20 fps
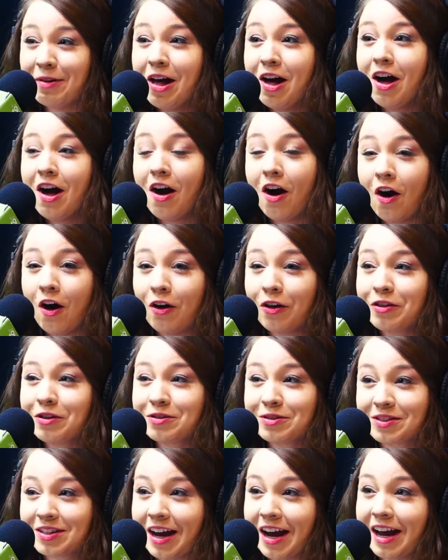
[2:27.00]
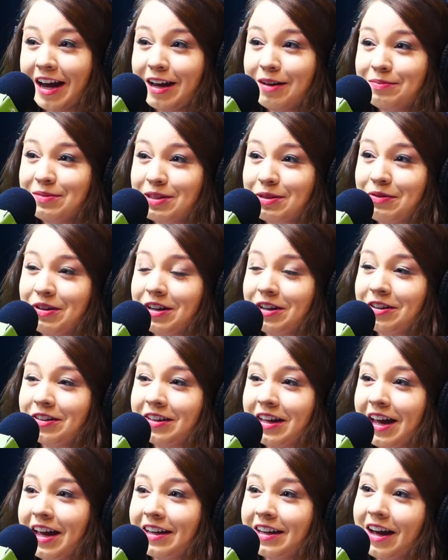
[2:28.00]
All those times when you're
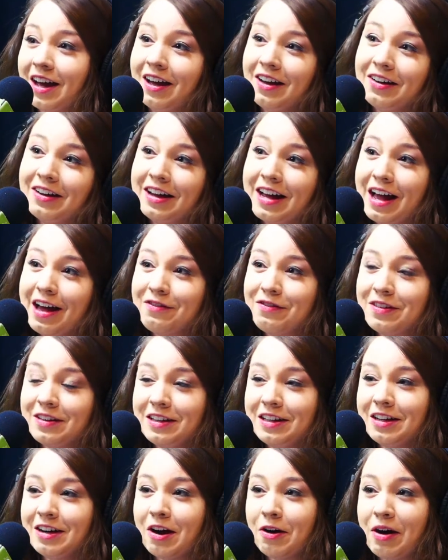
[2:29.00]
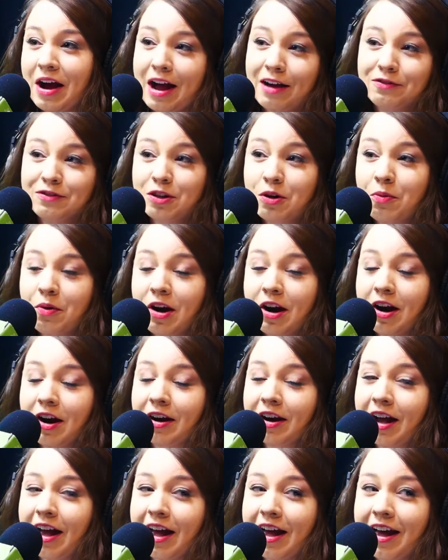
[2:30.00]
like, oh, I have, after work,
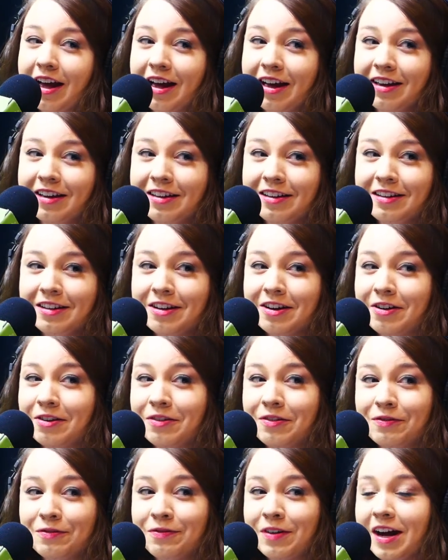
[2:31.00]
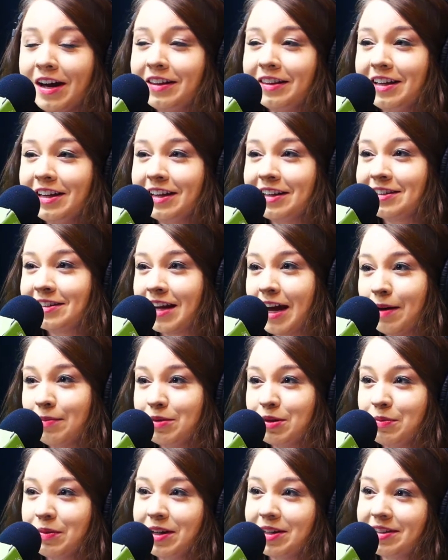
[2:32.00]
I finally get time to
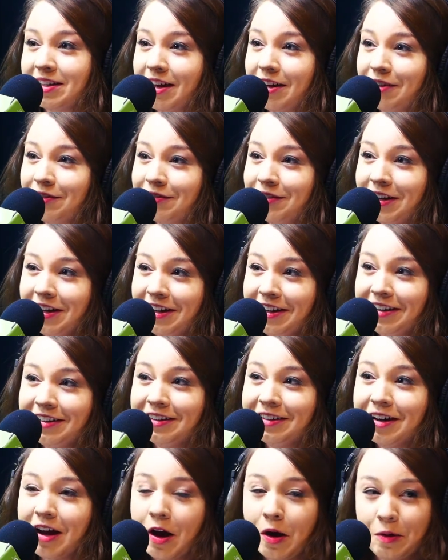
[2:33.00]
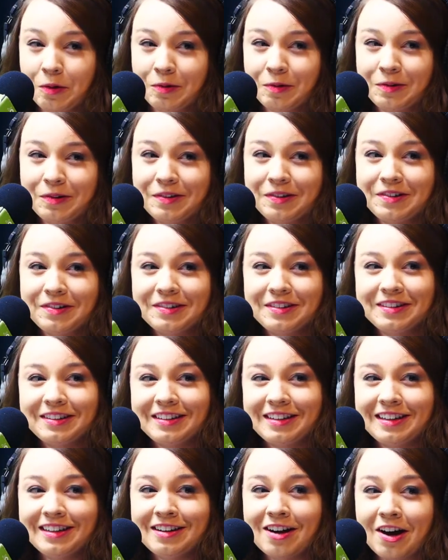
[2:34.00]
myself. No,
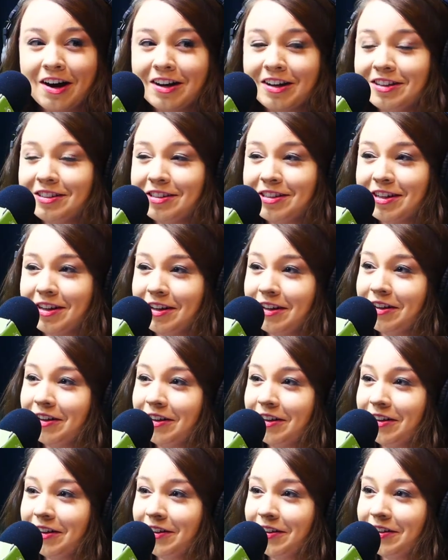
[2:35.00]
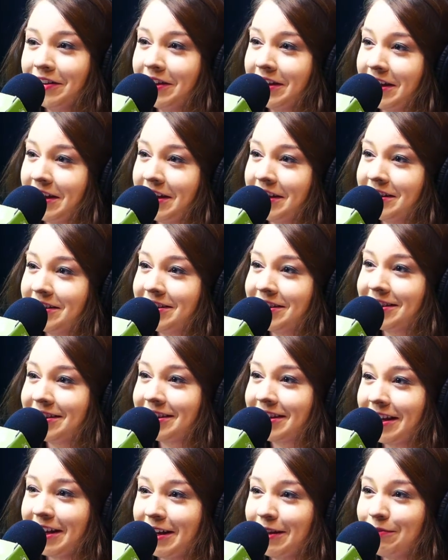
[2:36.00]
not until the kid is
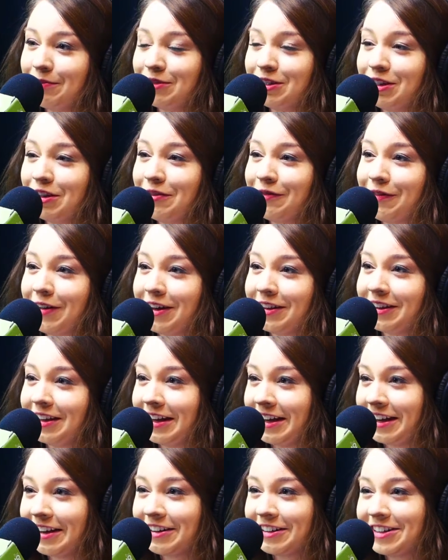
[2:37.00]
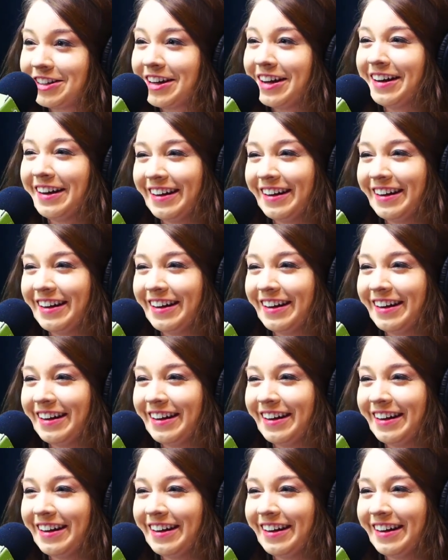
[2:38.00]
asleep do you finally get your time.